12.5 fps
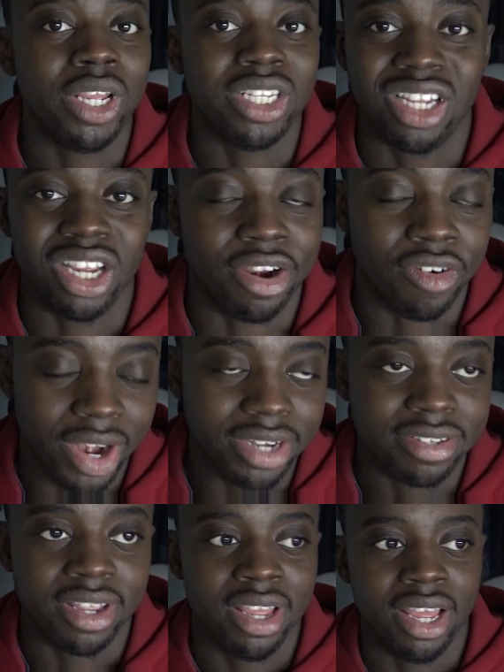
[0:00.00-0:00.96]
isn't
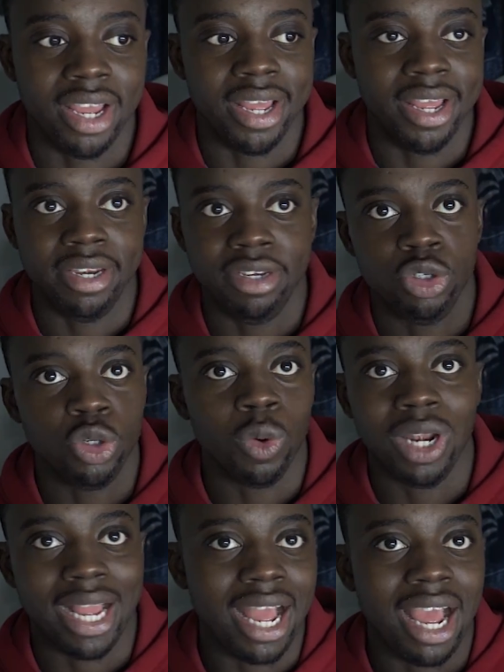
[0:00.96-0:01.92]
great and you don't
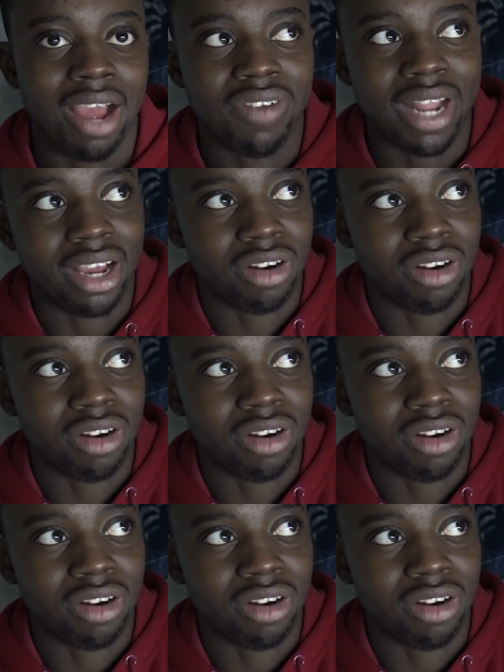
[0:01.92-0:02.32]
have